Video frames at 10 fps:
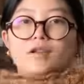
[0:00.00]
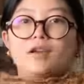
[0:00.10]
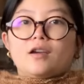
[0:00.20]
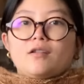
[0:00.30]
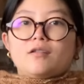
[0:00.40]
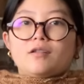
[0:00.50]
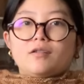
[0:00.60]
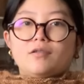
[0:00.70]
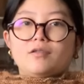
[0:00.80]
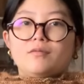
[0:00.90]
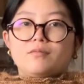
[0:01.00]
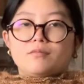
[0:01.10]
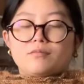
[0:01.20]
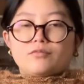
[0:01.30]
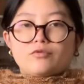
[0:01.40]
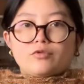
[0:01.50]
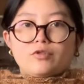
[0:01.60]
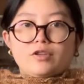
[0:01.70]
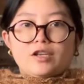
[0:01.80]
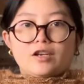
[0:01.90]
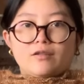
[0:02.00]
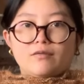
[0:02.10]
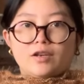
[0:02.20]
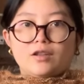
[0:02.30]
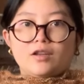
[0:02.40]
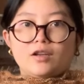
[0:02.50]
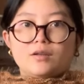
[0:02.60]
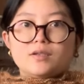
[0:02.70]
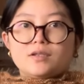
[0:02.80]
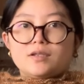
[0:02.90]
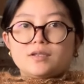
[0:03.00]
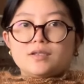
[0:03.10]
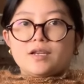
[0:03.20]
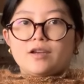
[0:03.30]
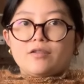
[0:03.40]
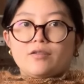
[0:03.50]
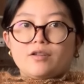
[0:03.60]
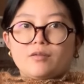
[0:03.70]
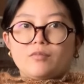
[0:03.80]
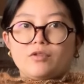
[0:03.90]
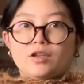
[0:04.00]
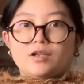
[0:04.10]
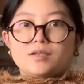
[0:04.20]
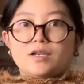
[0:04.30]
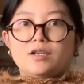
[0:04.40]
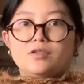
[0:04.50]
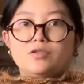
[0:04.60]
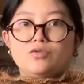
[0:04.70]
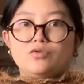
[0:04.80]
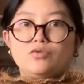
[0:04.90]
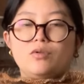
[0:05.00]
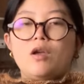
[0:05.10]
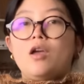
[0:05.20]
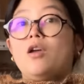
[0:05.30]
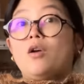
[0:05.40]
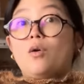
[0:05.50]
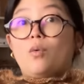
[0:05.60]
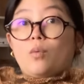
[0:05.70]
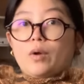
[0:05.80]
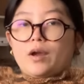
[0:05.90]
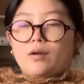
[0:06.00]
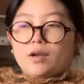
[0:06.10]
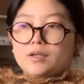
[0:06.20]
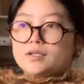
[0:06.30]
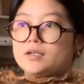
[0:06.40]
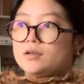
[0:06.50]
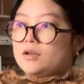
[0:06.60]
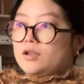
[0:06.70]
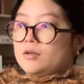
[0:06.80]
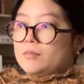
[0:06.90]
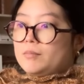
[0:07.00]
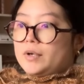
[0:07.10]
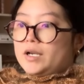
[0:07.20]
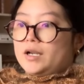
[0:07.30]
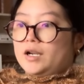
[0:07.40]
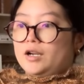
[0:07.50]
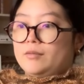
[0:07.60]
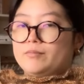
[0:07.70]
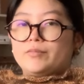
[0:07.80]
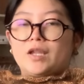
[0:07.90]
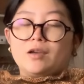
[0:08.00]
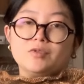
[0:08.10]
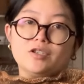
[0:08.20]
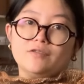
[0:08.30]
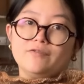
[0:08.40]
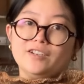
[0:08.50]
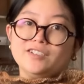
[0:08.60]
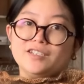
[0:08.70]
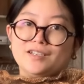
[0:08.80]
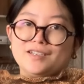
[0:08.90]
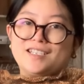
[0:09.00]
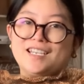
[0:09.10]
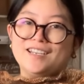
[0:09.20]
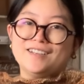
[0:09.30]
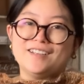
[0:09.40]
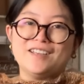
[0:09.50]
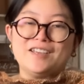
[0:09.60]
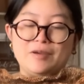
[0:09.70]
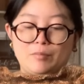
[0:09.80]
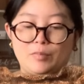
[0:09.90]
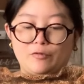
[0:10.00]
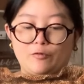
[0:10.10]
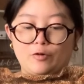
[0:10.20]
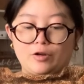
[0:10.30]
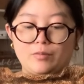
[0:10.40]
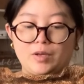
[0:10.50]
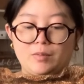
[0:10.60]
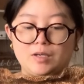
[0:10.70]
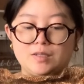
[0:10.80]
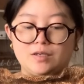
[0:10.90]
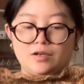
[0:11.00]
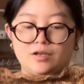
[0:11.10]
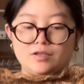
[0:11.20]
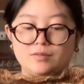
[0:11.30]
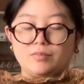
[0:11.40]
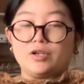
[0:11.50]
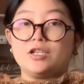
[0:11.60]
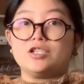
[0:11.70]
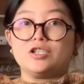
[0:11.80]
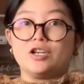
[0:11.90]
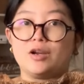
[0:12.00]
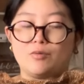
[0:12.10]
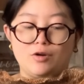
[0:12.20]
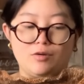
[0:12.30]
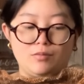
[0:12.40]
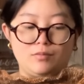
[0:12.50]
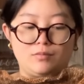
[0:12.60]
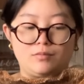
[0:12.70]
Yeah, I don't really have anything else to say other than I'm really excited to wear it. But yeah, I'm trying to finish this before the baby's here because I'm pretty sure I won't